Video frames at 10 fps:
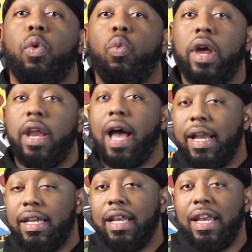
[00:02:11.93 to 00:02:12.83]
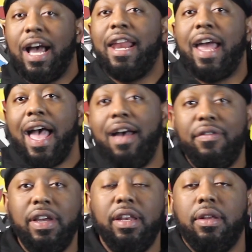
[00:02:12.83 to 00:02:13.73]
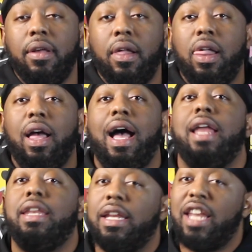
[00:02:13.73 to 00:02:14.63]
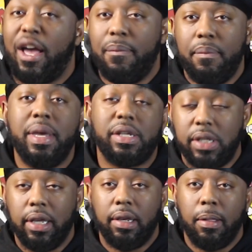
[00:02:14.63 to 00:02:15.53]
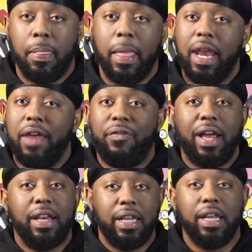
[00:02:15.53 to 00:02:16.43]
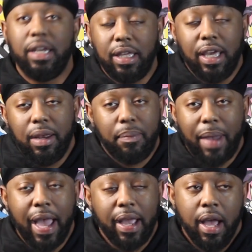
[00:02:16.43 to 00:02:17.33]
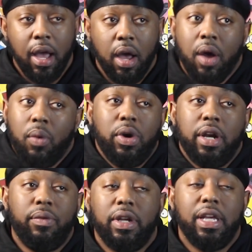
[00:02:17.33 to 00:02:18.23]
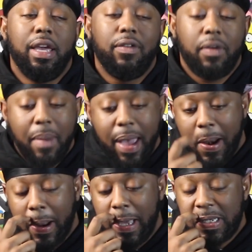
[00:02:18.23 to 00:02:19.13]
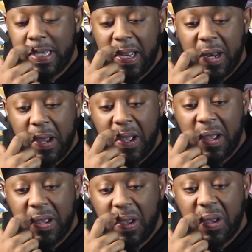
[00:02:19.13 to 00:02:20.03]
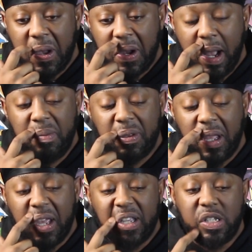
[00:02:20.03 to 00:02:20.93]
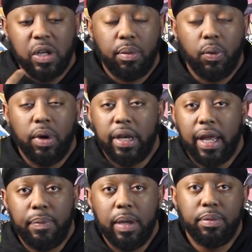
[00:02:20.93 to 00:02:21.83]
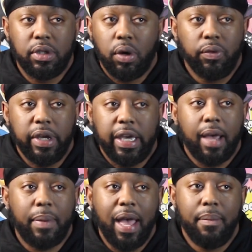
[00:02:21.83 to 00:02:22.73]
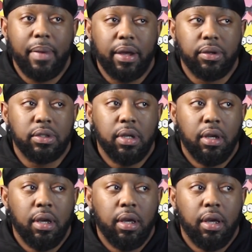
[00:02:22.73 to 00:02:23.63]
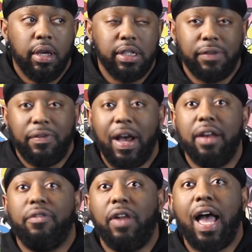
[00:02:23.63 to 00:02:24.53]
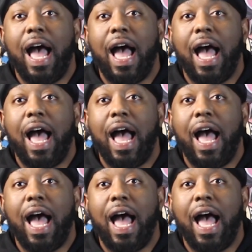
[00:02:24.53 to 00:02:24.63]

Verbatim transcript: When I did not have it, I did not miss it. And if I didn't get it back, would it really even matter? He said uh, a couple things. Number one, that people don't recap app battles. He said, Vada Fly.